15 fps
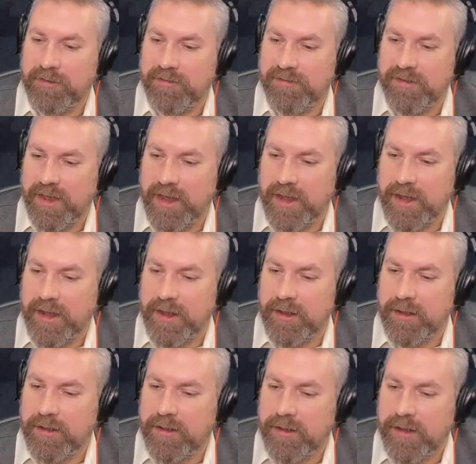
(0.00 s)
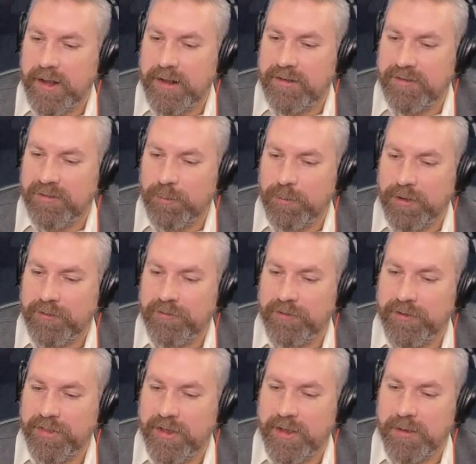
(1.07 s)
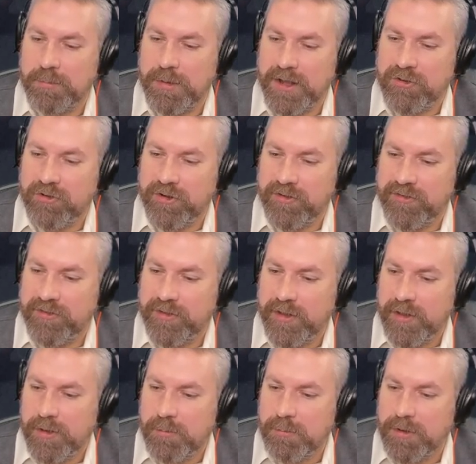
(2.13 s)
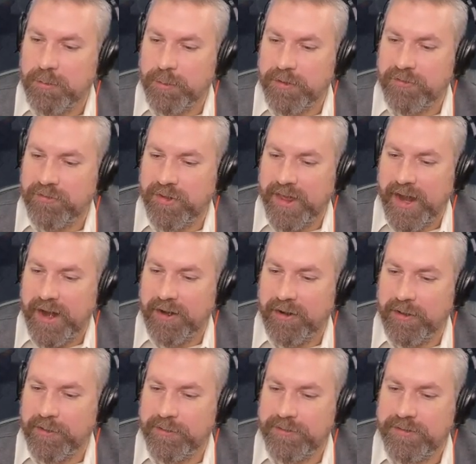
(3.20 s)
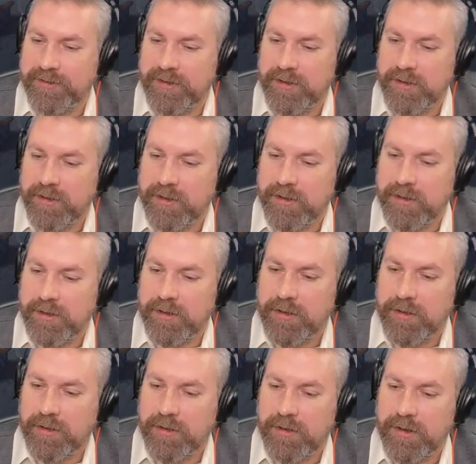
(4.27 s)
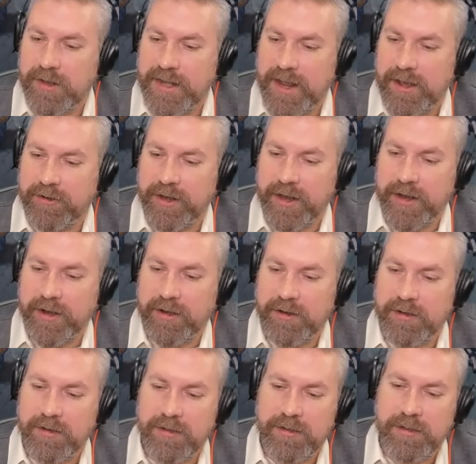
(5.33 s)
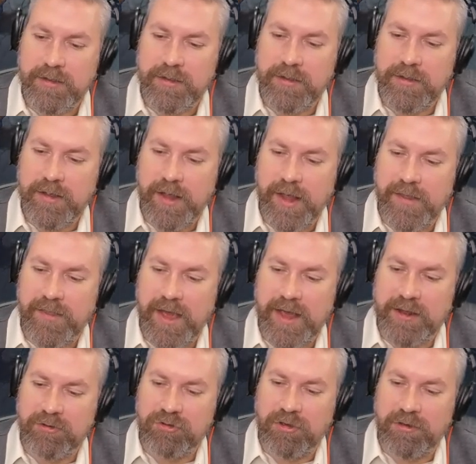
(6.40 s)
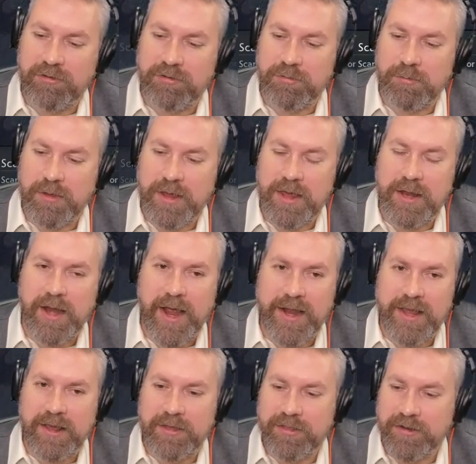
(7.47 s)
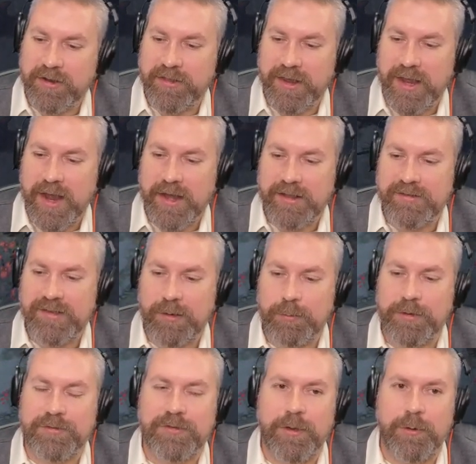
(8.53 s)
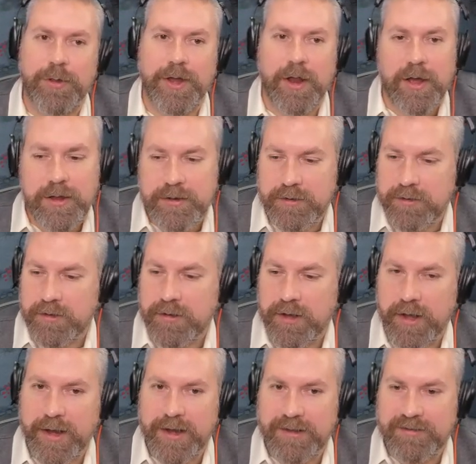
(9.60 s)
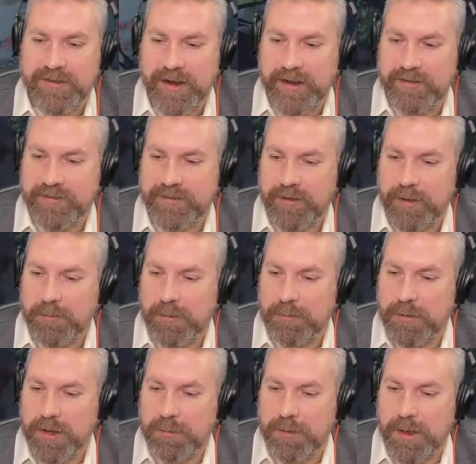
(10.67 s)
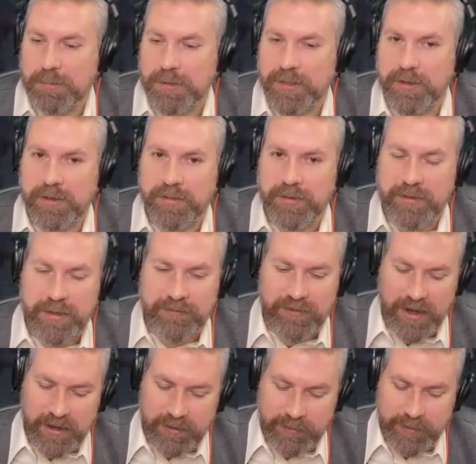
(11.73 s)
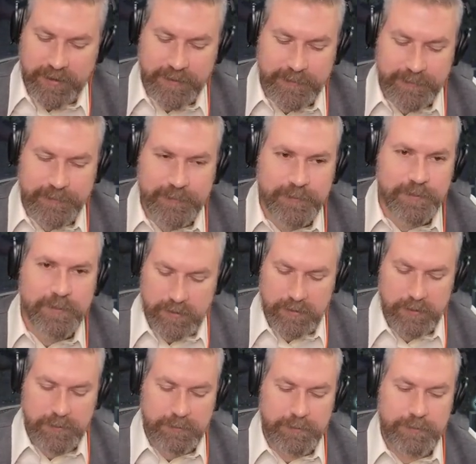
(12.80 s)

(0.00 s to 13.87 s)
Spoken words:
see it doesn't work for the pictures, but it works for the arrows down here. And that shows, I can clearly kind of see what's going on. And it's nice on my Minimap in the left-hand corner. Oh,